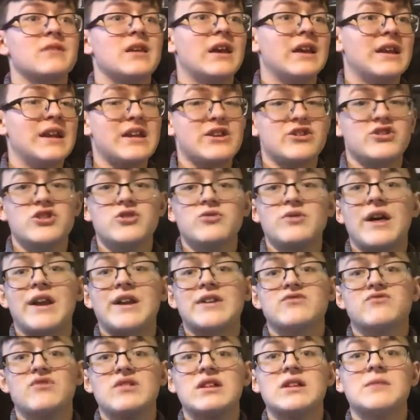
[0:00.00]
an issue that
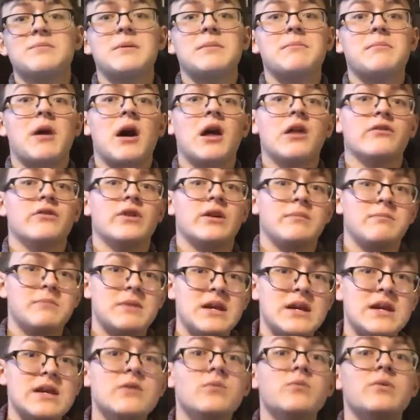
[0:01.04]
has really been bothering
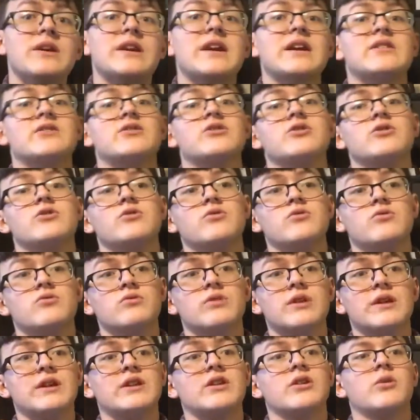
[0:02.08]
me. We get
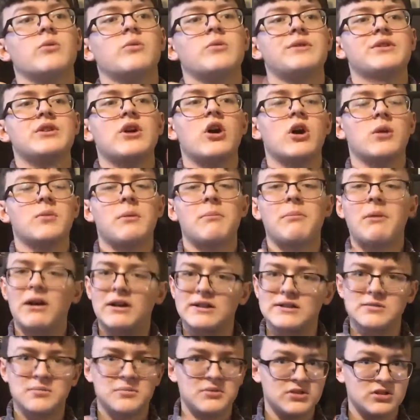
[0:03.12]
to, and, you know, we talk about
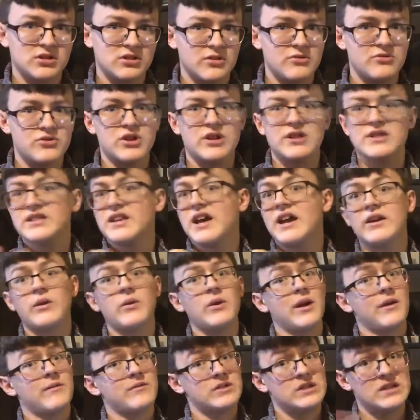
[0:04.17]
possible solutions. I know
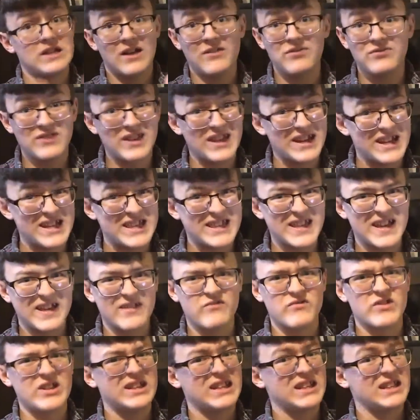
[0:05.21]
I haven't done
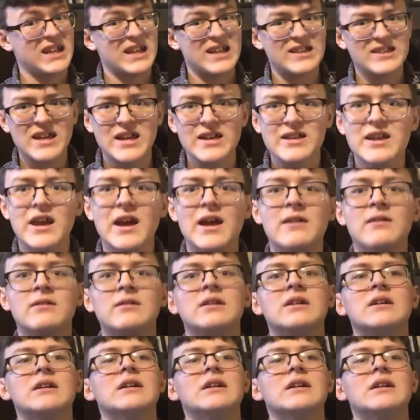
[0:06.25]
anything really like that yet,